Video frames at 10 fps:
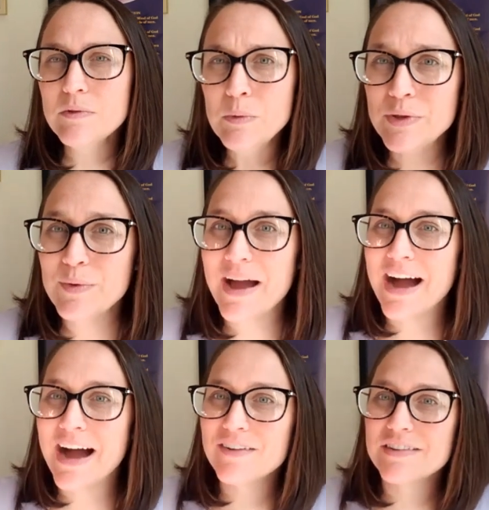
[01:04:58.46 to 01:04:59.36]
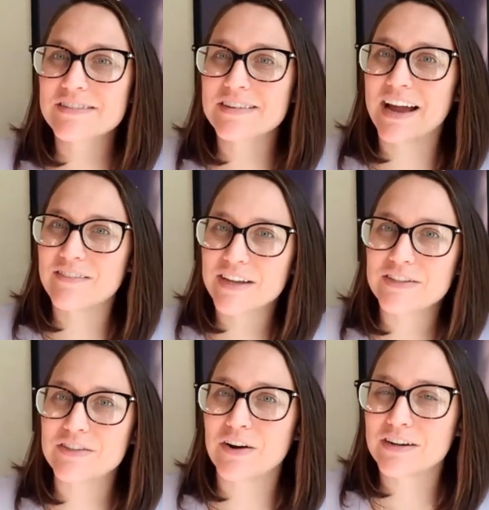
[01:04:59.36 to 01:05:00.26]
when you have this kind of
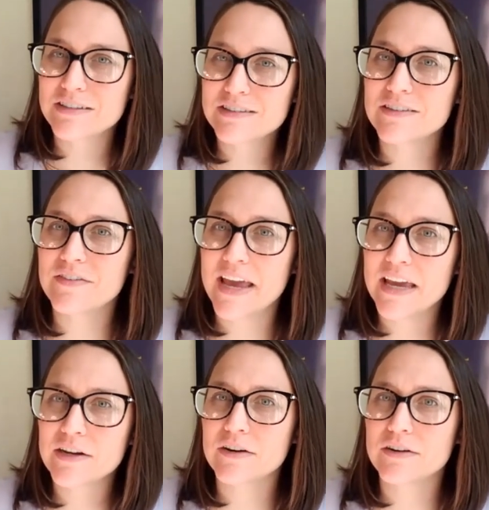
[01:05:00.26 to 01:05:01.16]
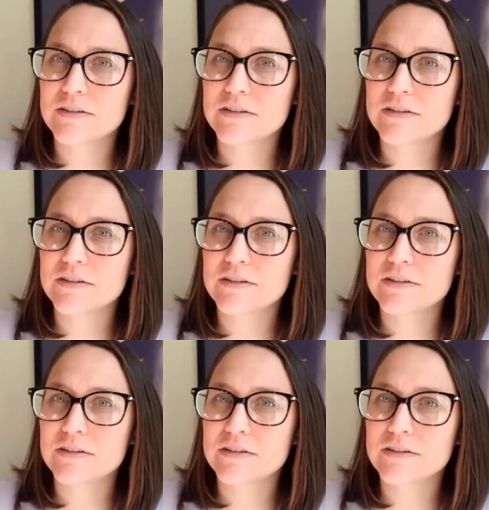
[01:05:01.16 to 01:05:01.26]
like darkness of anger,